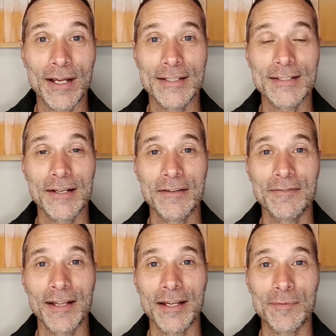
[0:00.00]
Instead of,
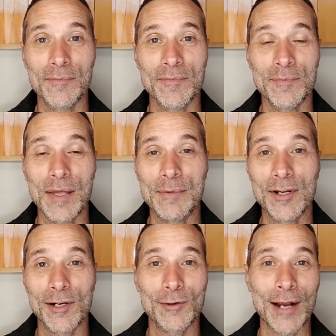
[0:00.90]
like, maybe
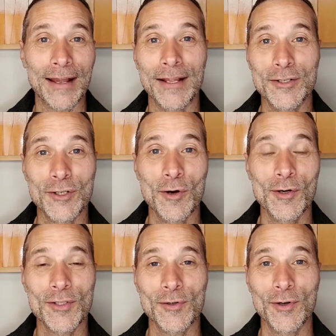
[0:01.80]
you're cracking
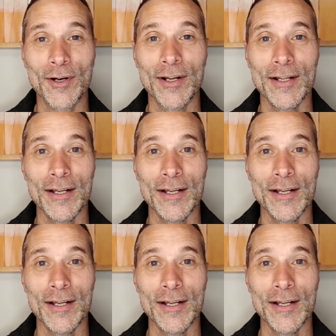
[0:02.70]
jokes, or